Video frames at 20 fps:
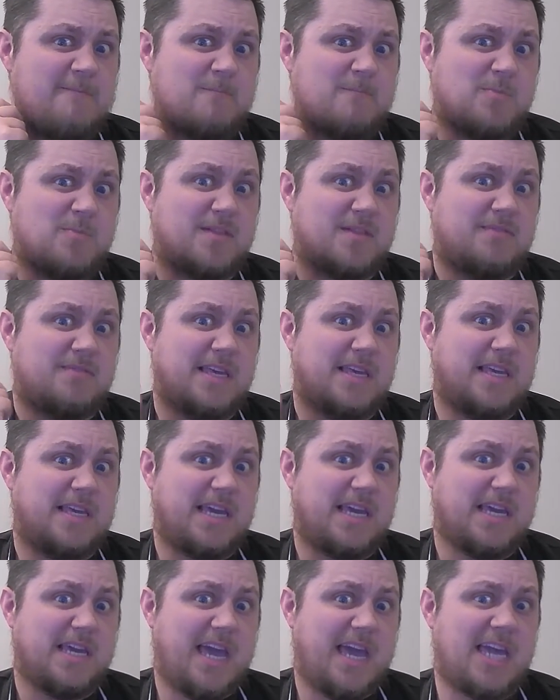
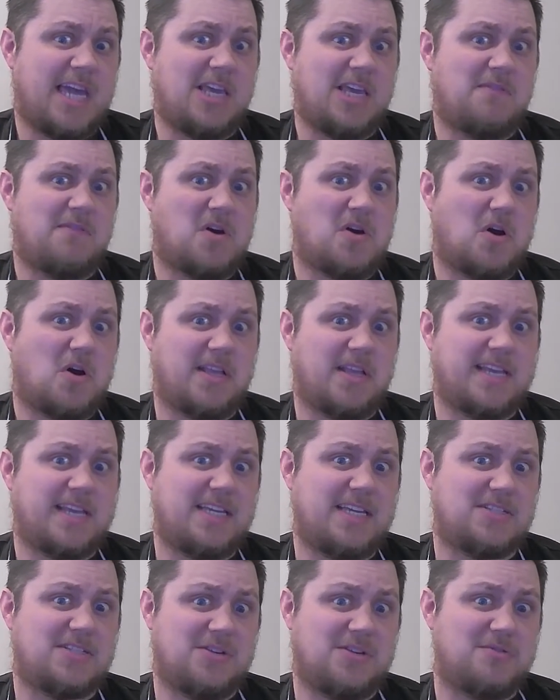Thinking, hey, you've got
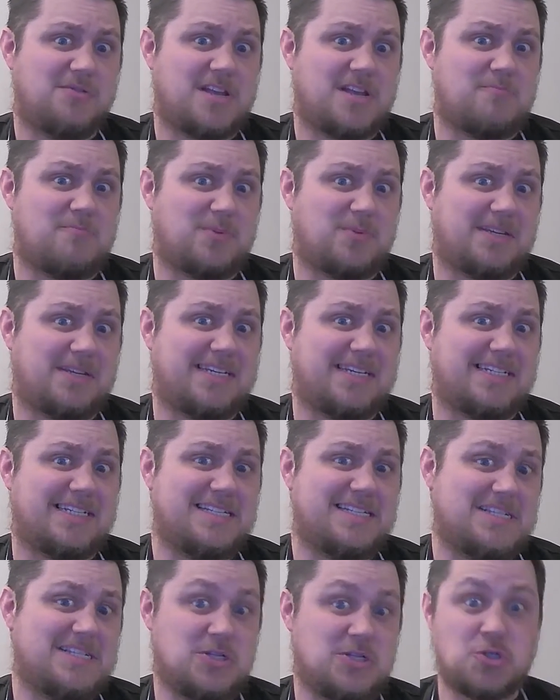holidays to use up,
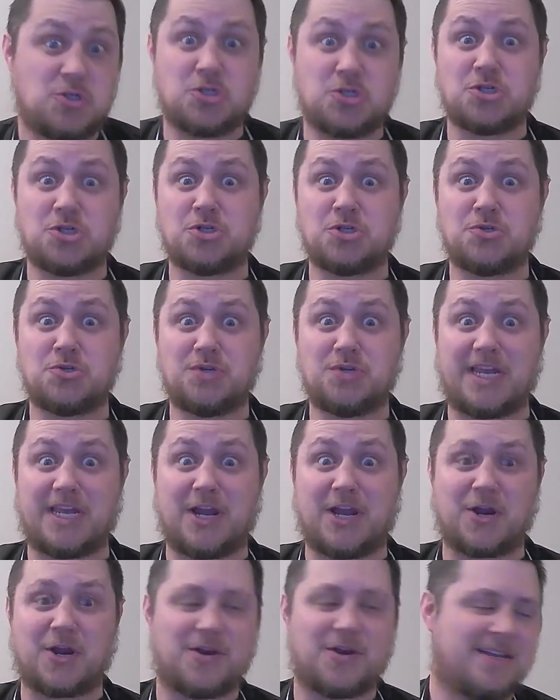and oh
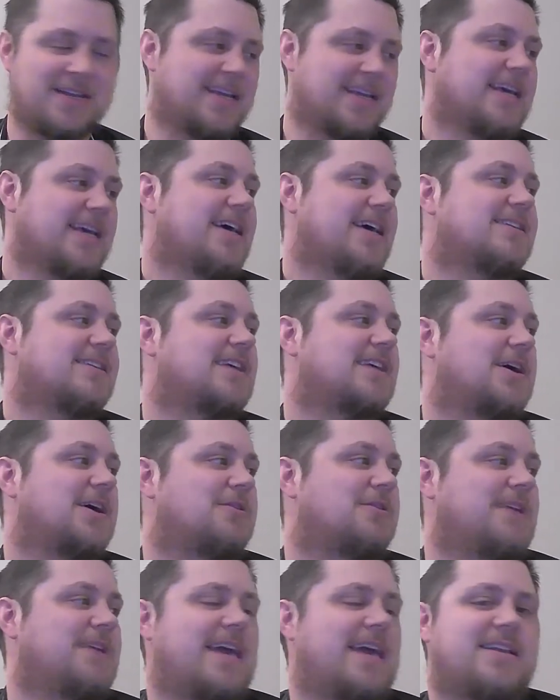dear. So
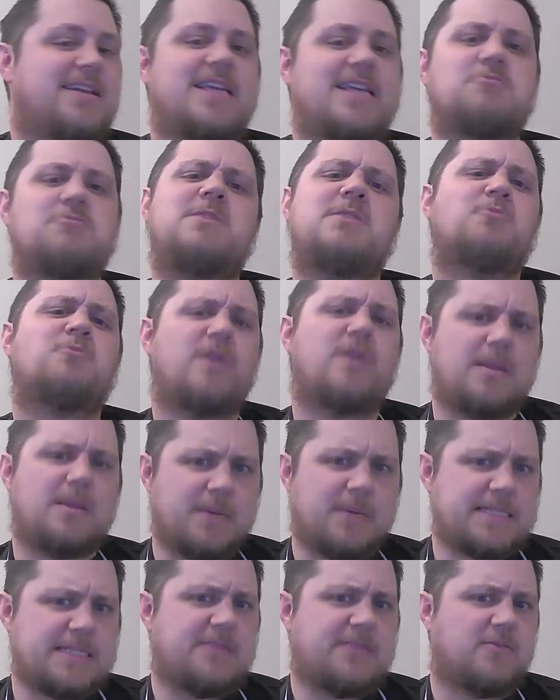yeah, next week's pretty
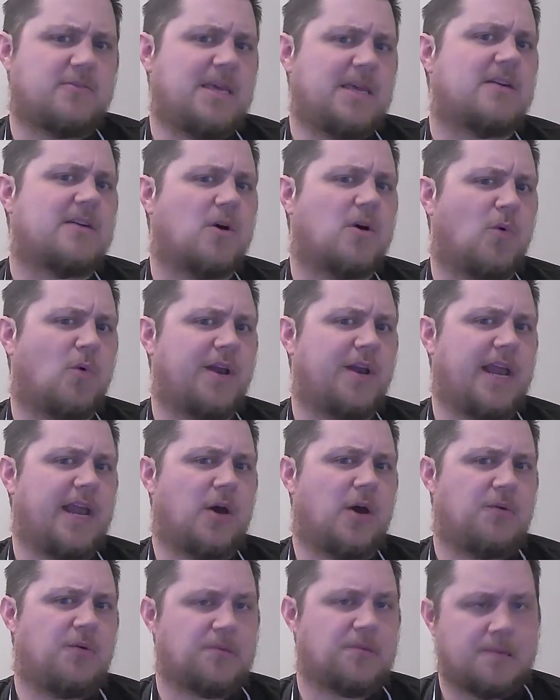busy for me. I've got one day
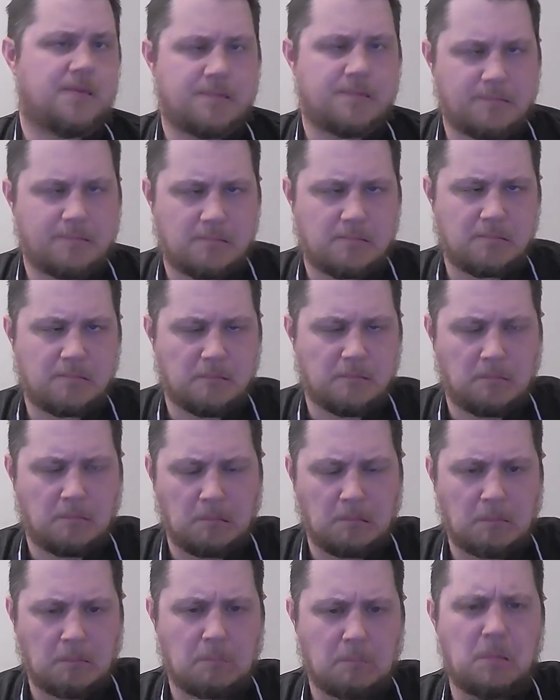off.
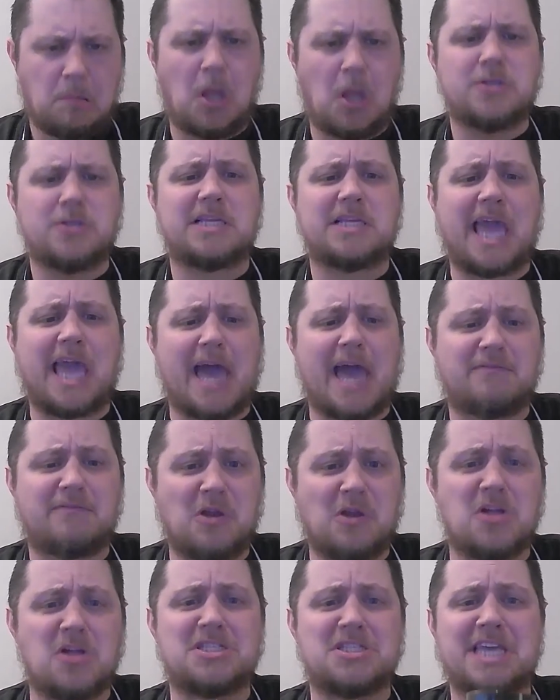lots of
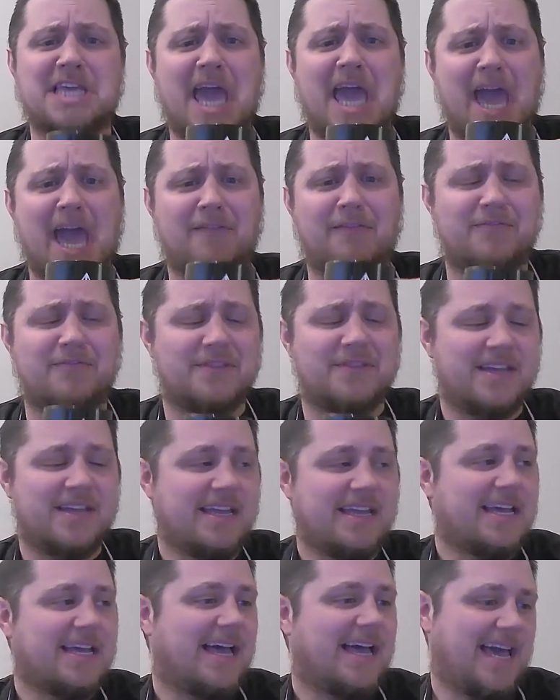calf,
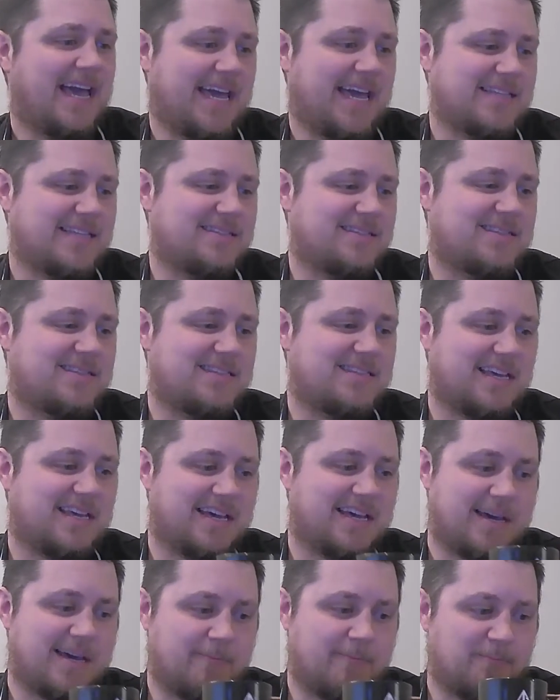and
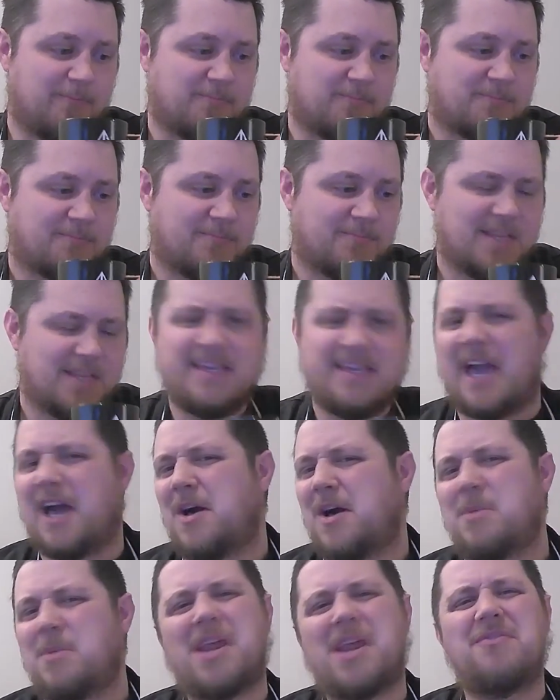yeah,
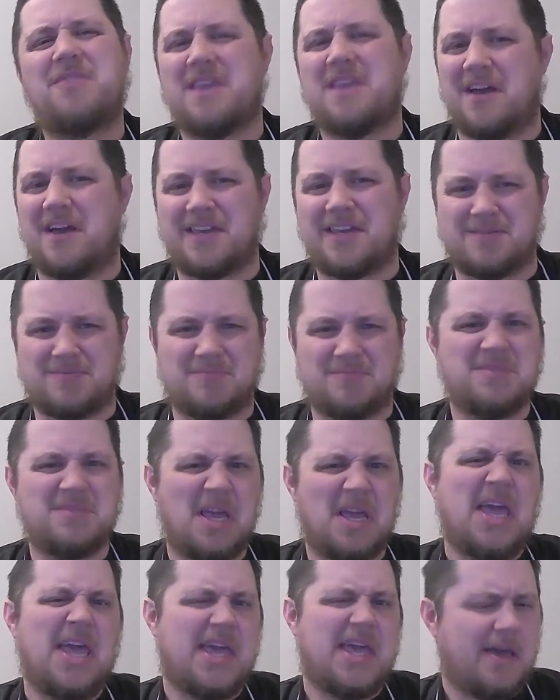but I think
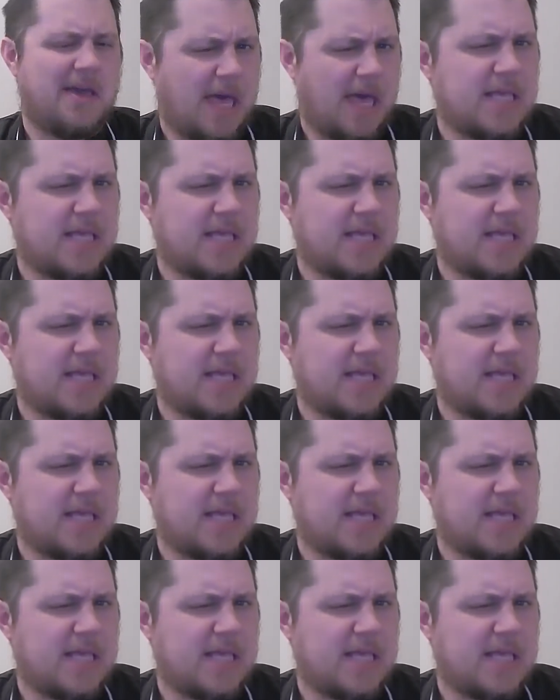I can